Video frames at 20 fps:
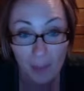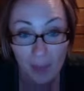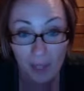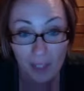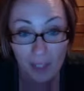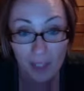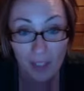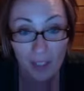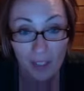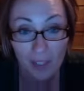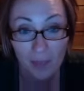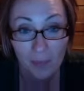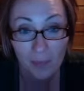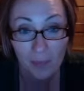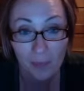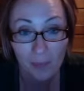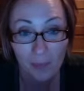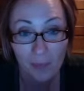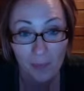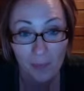page
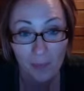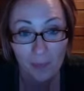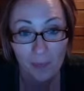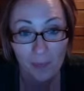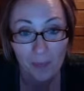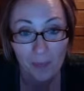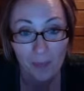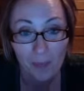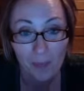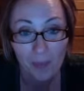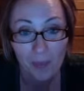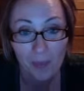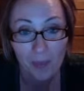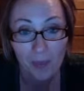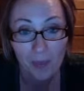they just show